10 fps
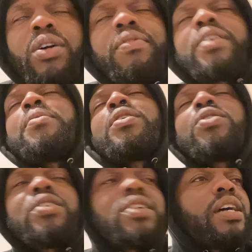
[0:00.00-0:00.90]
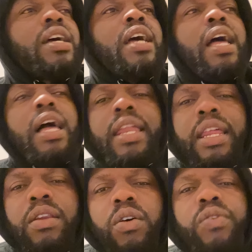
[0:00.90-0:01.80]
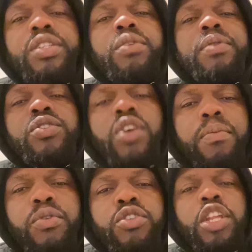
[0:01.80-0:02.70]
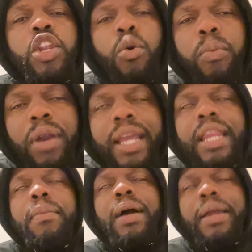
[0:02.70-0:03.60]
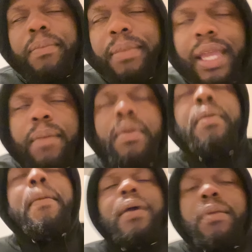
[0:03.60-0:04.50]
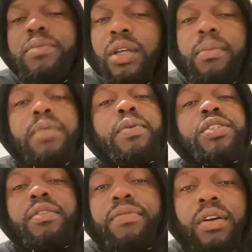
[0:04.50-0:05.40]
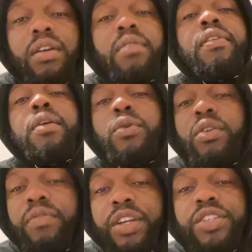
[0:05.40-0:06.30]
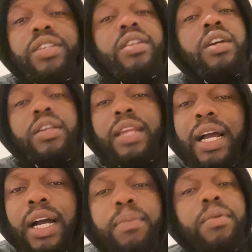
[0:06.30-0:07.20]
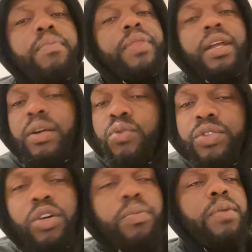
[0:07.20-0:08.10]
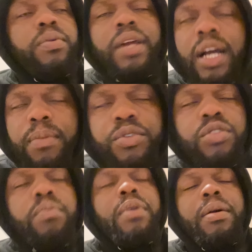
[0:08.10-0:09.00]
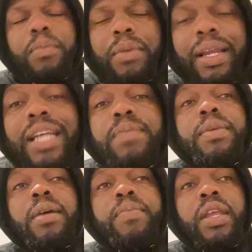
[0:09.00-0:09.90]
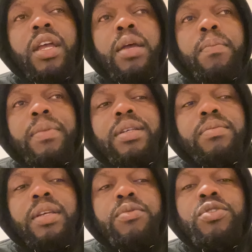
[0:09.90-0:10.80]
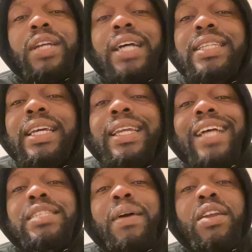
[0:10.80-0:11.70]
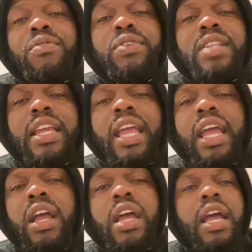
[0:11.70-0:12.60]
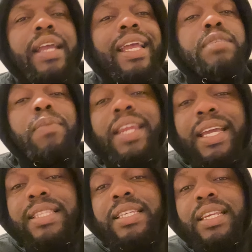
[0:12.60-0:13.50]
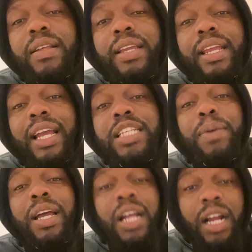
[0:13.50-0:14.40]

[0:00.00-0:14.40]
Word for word: I think, oh my god, and then obviously there'll be certain music that they'll play that might get me a bit pumped up, especially uh, Thug Motivation, that album. I will tell people that album used to gas me up. But sometimes you guys get gassed by your friend, like, yeah, gassed by the internet, gassed by...